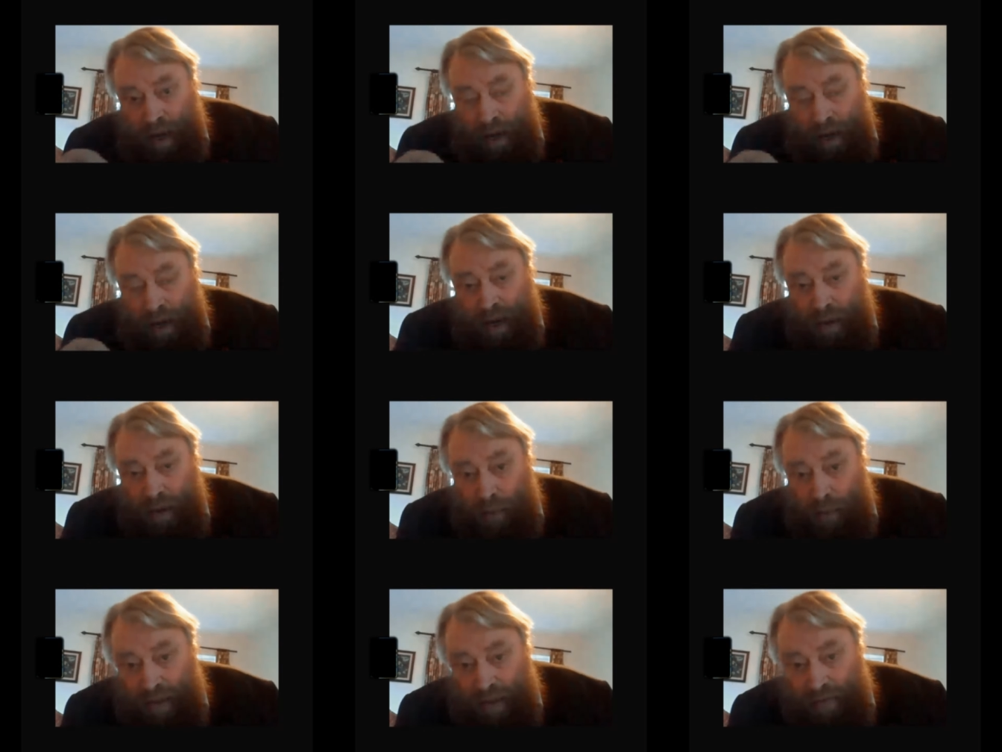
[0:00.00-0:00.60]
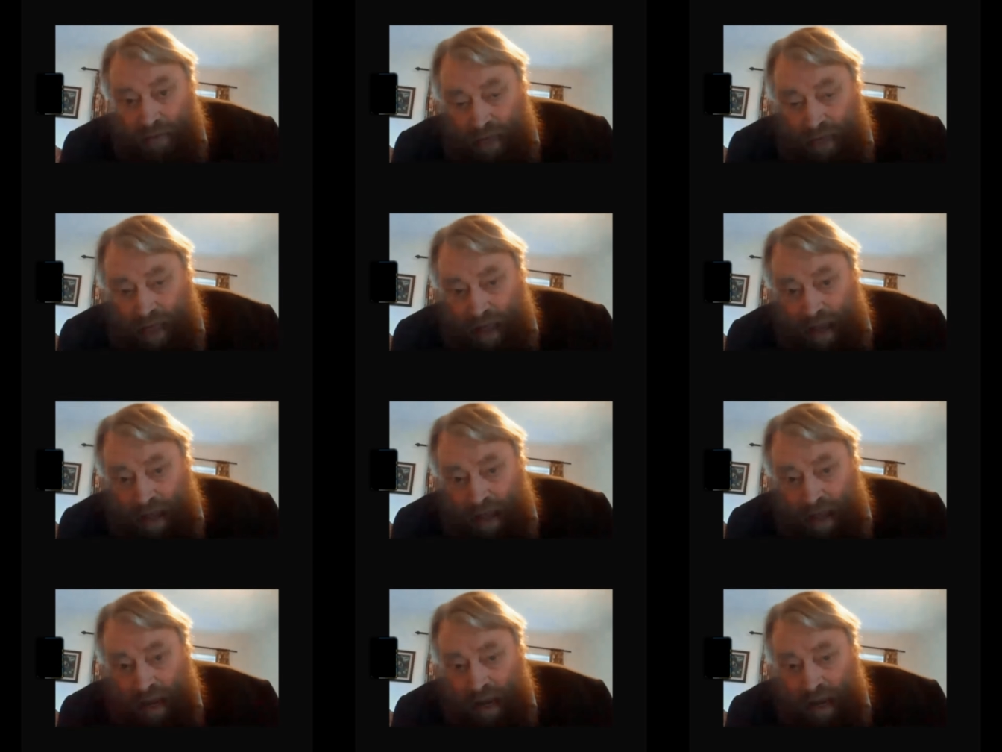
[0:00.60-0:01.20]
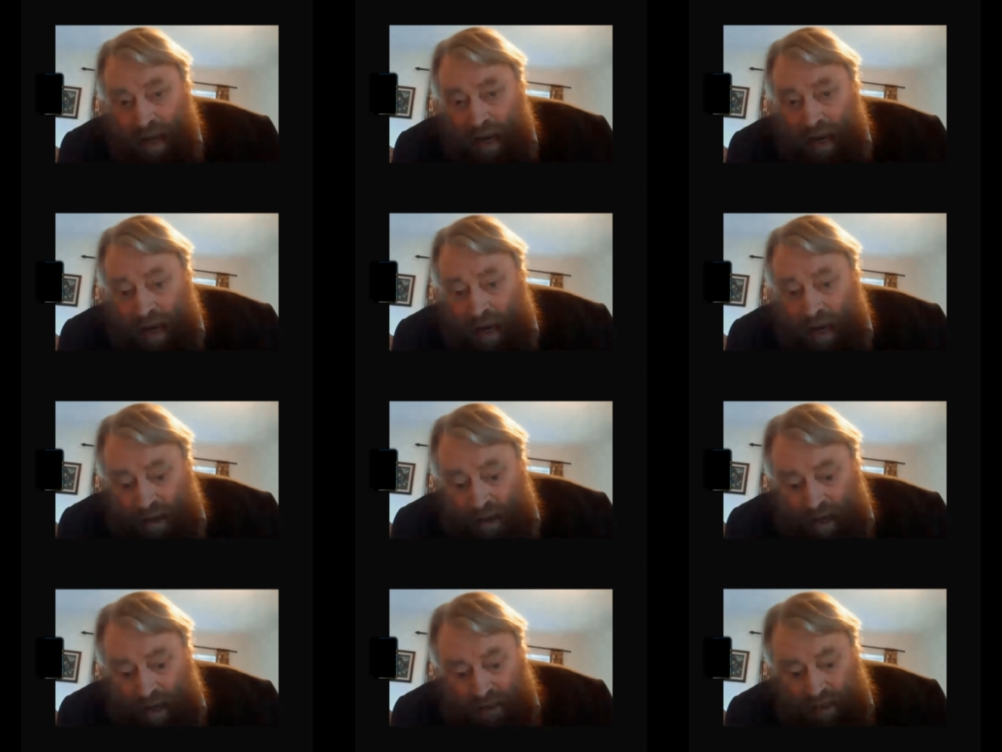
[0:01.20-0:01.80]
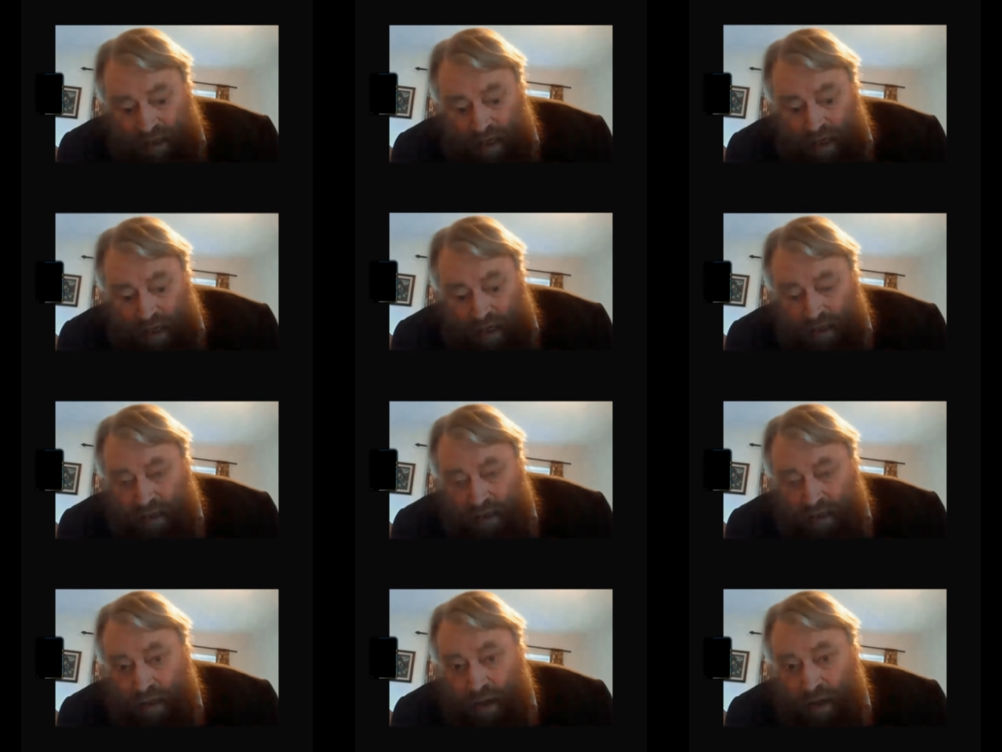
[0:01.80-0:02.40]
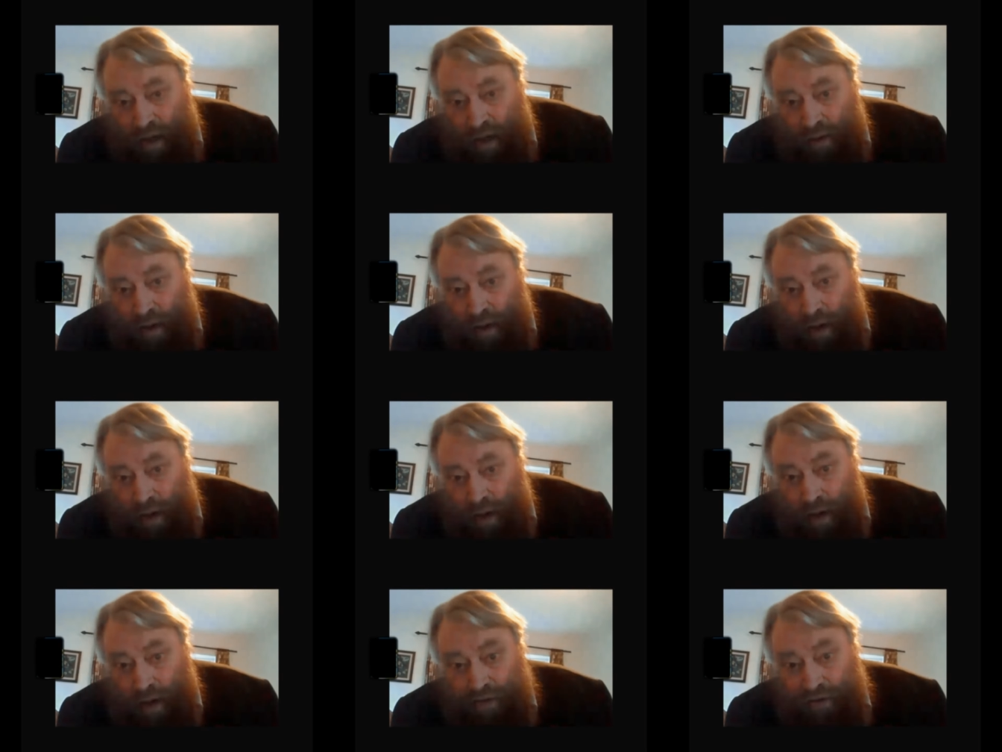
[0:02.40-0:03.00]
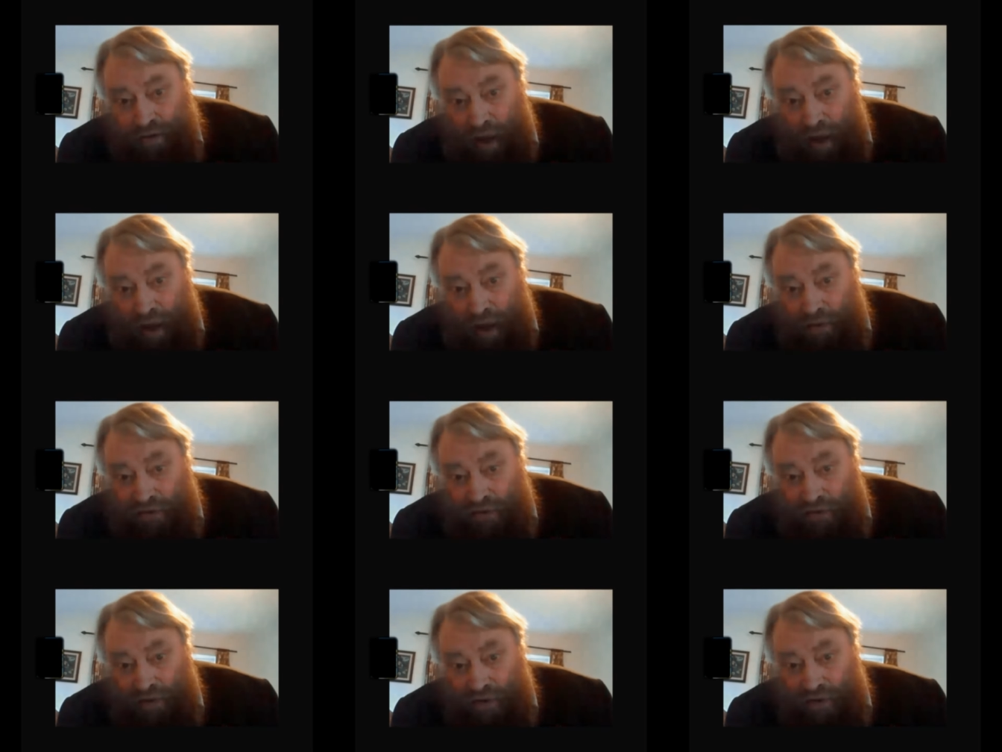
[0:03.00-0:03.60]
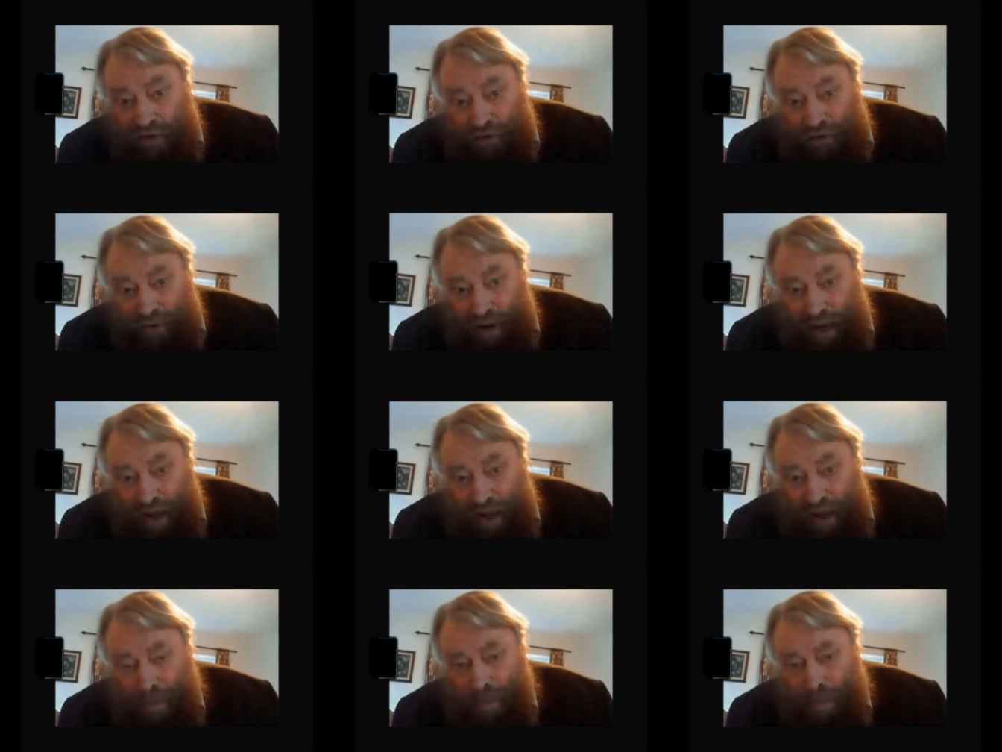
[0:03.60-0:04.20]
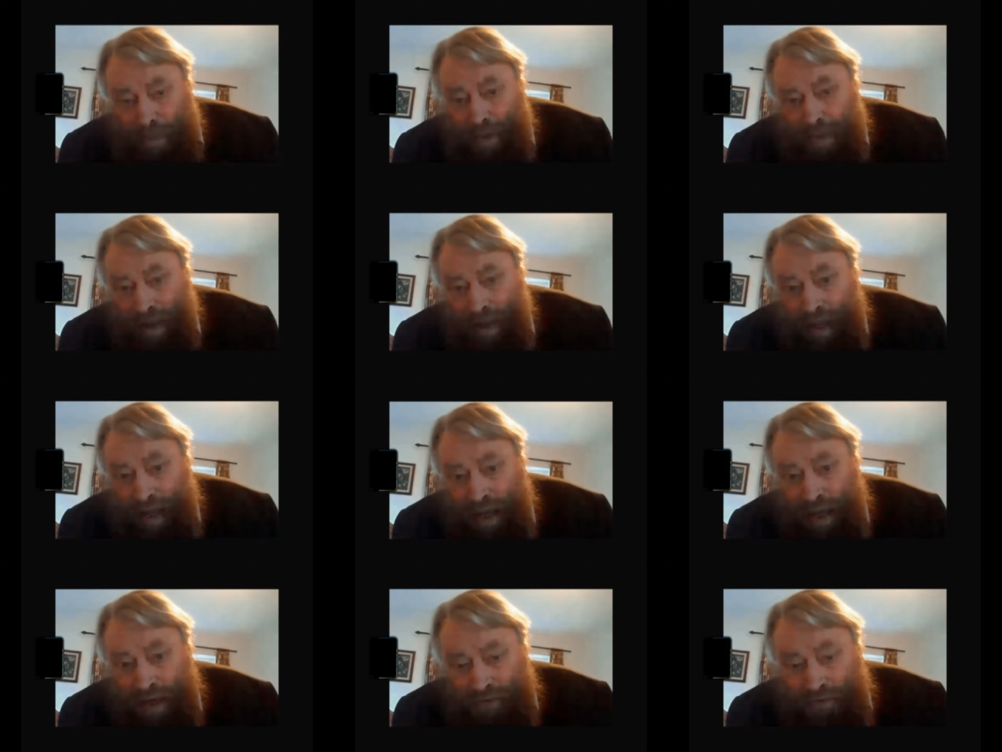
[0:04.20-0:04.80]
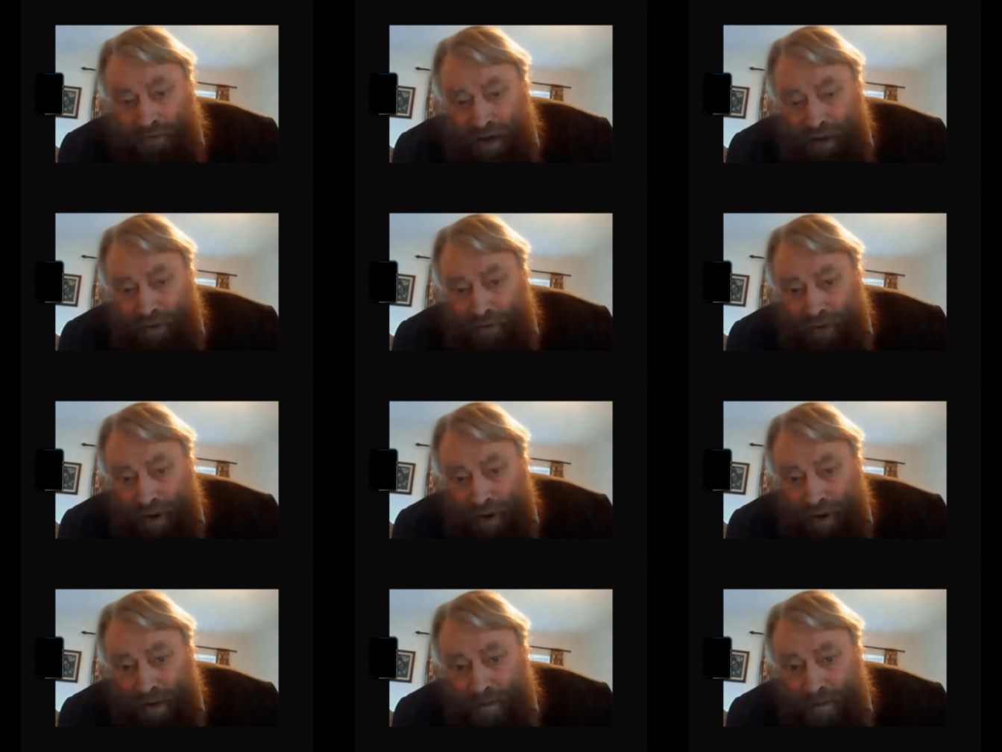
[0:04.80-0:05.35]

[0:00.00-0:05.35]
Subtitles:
And I went there and I said, it's, you know, an adult and three children.